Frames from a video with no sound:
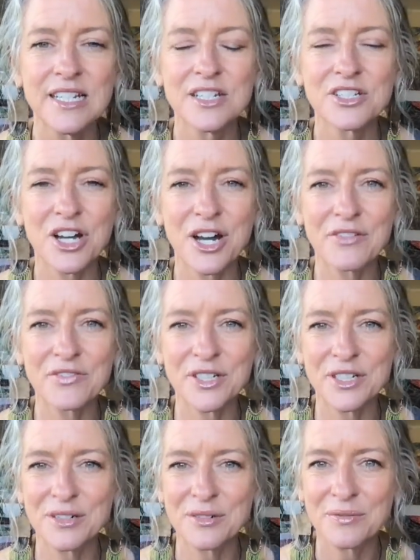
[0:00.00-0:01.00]
to
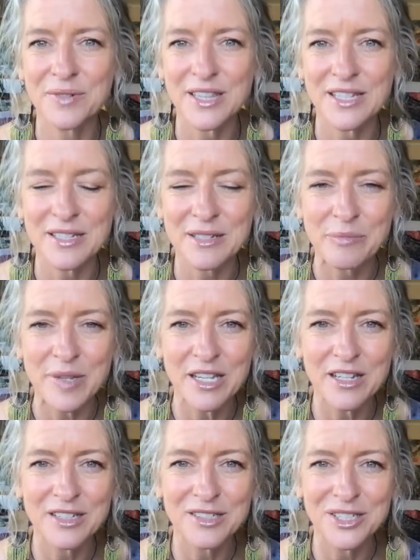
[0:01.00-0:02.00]
offer when they
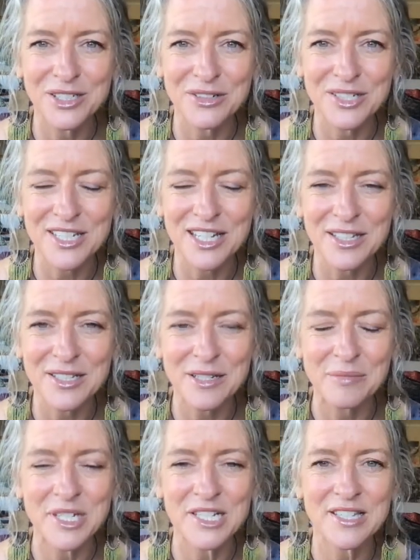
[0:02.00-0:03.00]
speak, you know, on
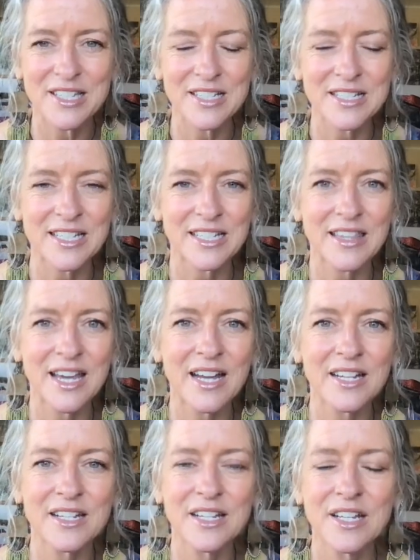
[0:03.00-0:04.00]
telesummits, things like that.